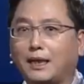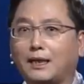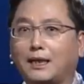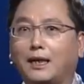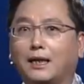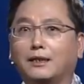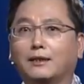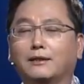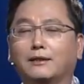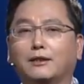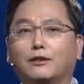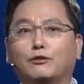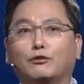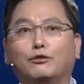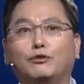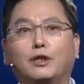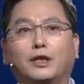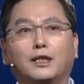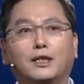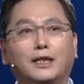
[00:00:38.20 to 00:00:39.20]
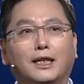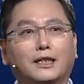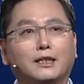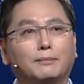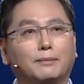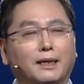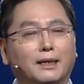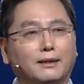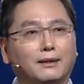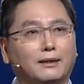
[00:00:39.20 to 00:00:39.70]
It is a very
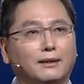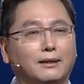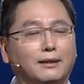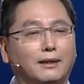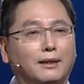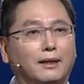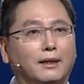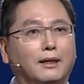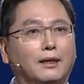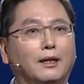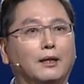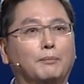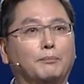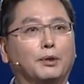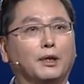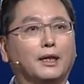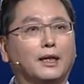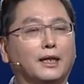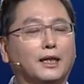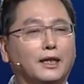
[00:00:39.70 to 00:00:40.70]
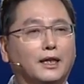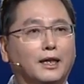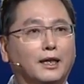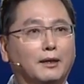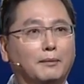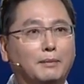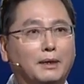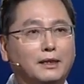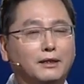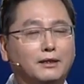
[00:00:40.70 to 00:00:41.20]
difficult and hard
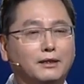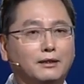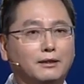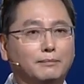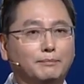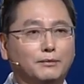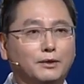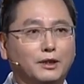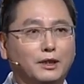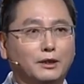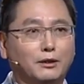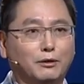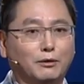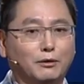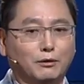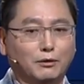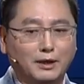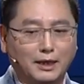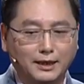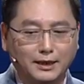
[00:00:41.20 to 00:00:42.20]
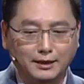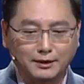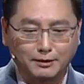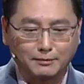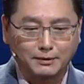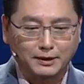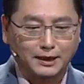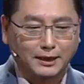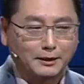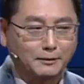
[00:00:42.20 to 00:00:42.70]
subject to deal with,
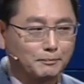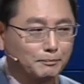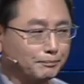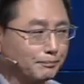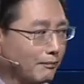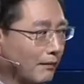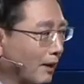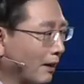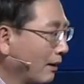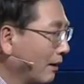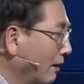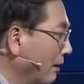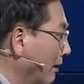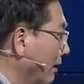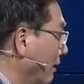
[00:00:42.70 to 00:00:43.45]
but I'll try